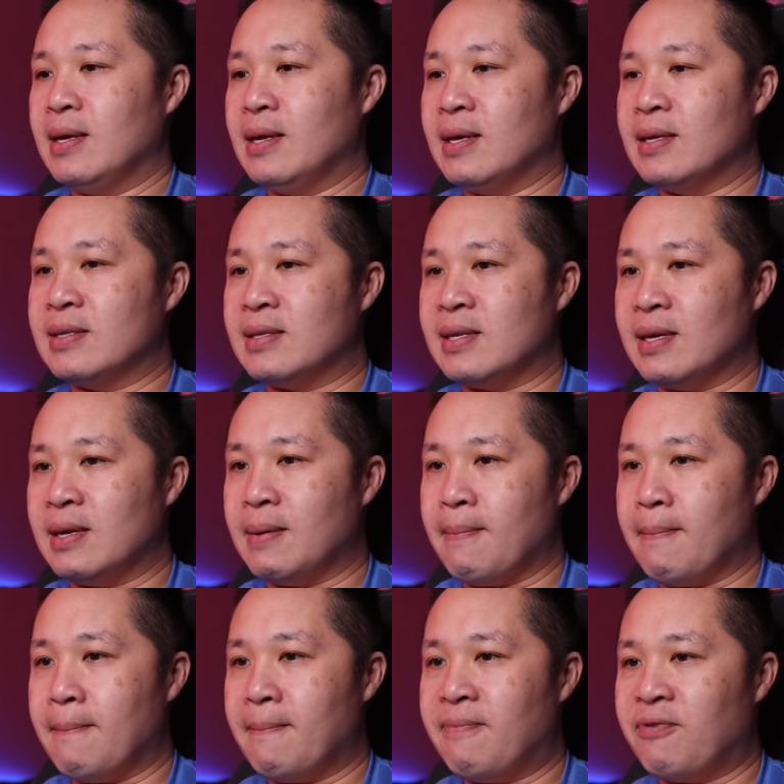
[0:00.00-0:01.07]
is the
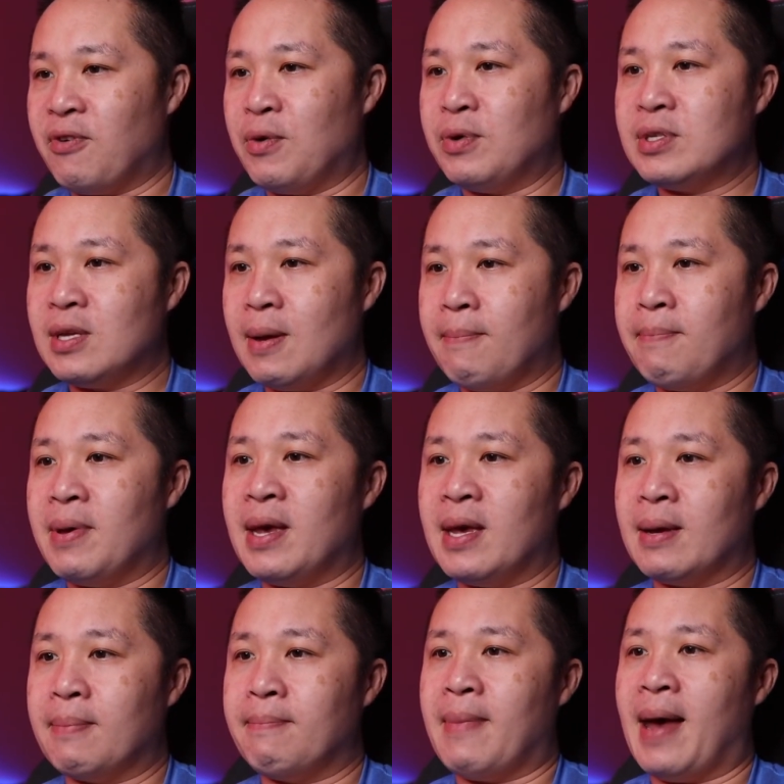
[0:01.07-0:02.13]
first
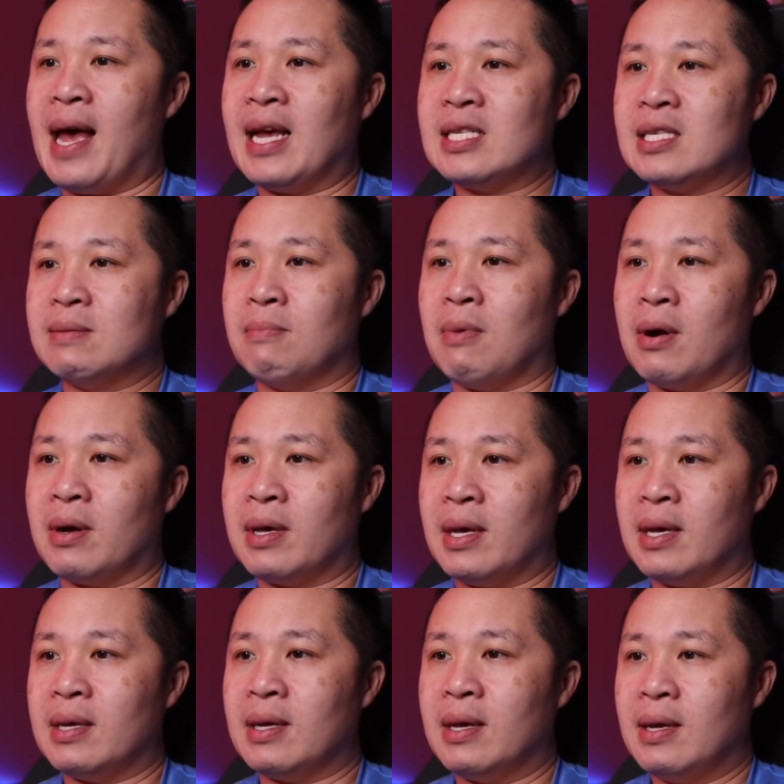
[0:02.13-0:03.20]
big mass
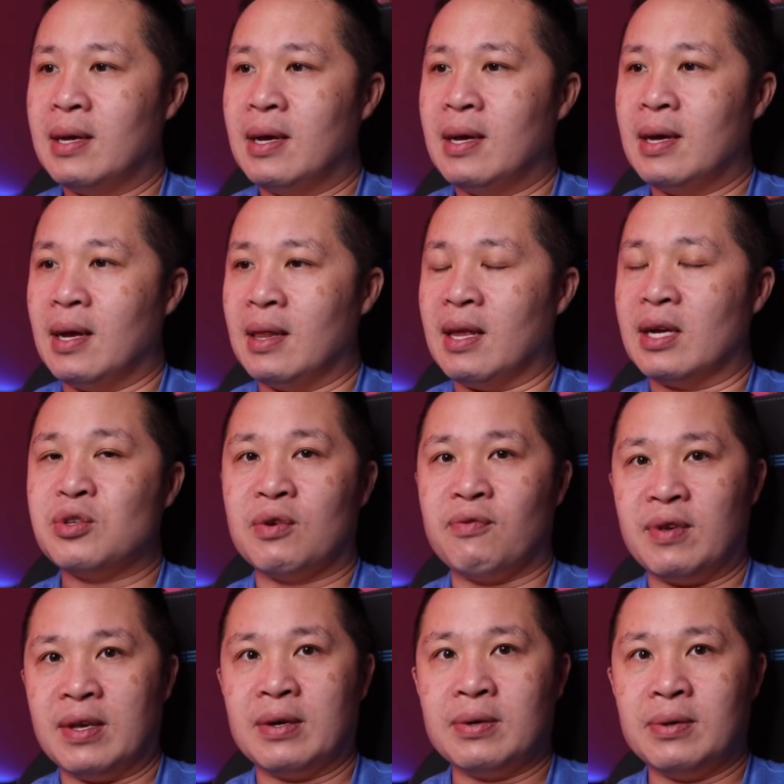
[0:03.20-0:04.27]
market electric
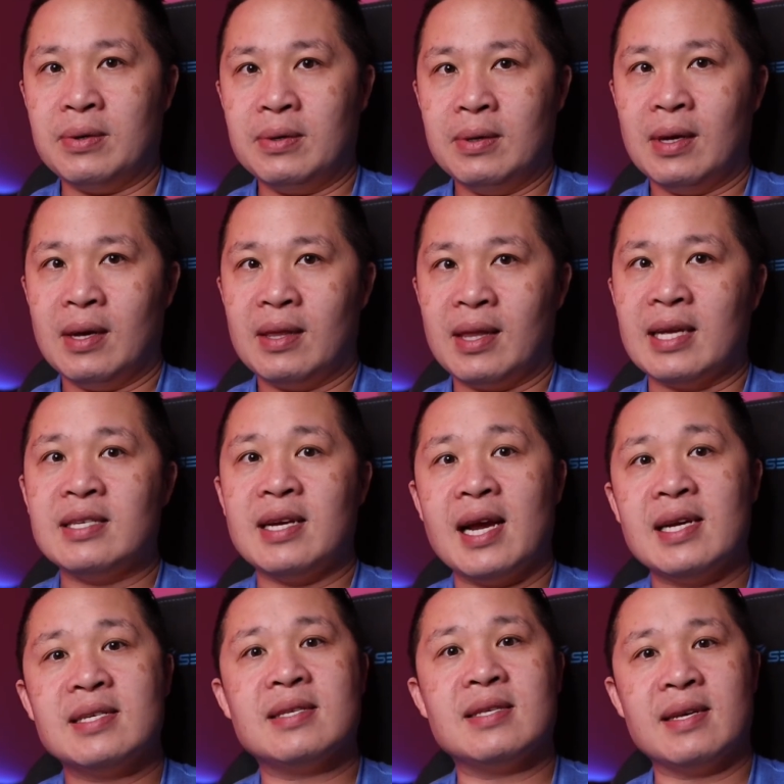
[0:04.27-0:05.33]
vehicle that
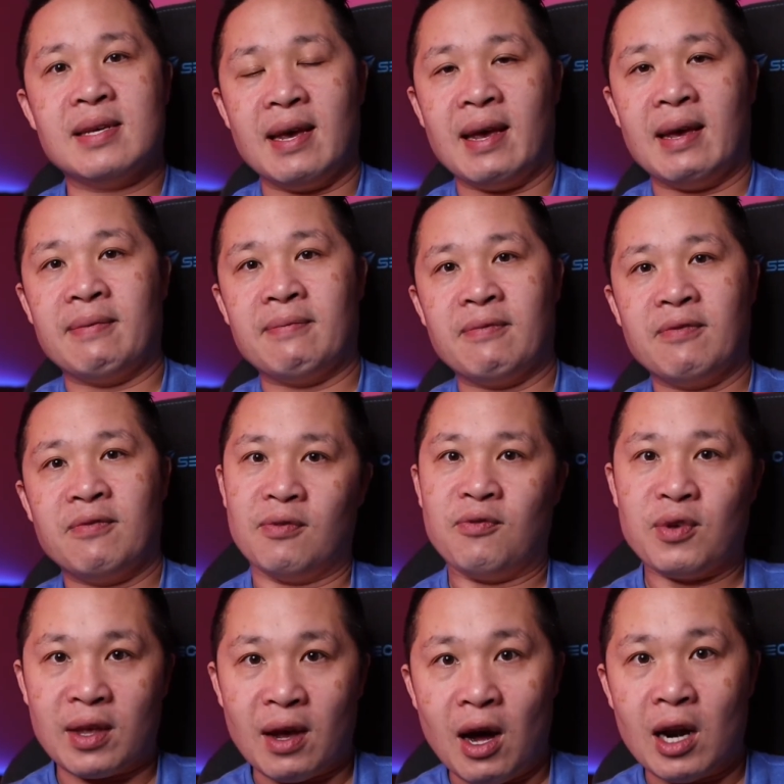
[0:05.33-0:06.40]
changes the game
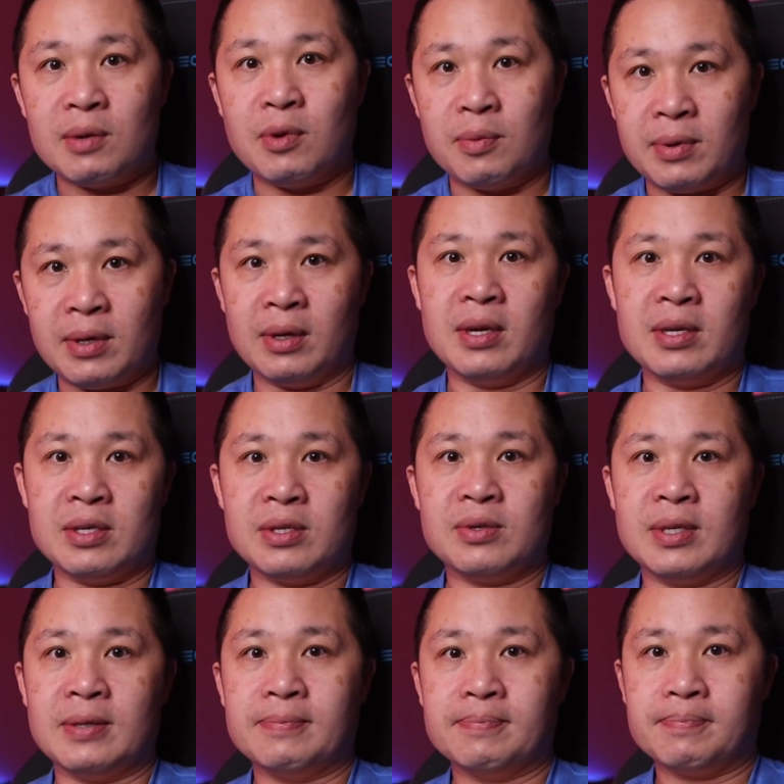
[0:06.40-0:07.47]
for the automobile
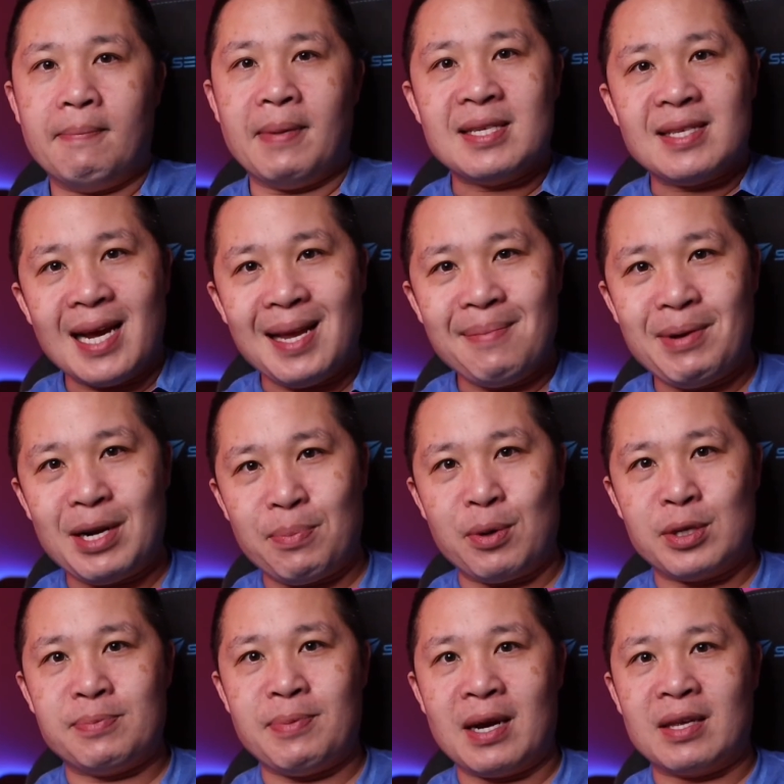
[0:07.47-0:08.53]
industry. My second bit of
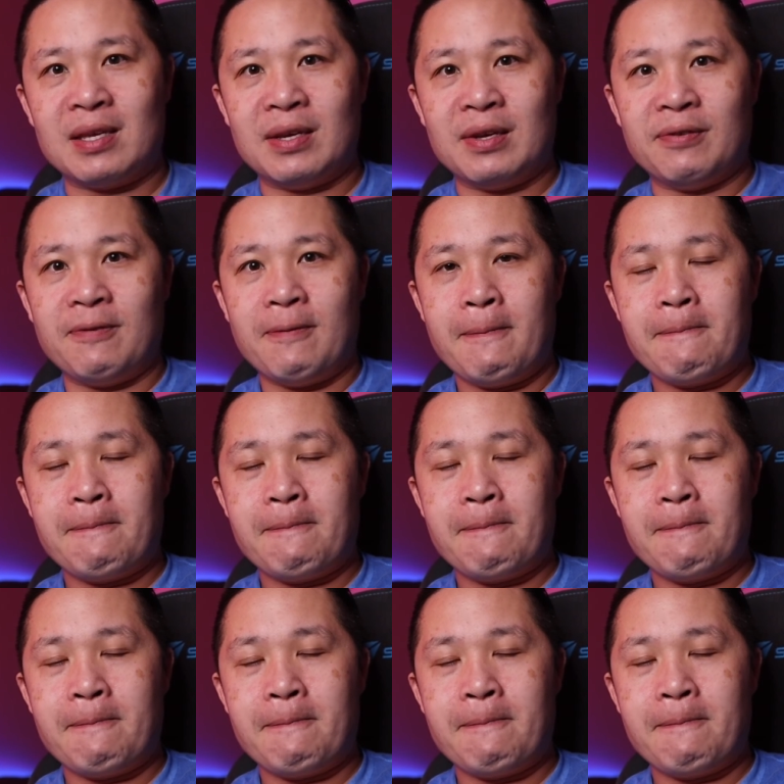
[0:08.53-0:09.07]
perspective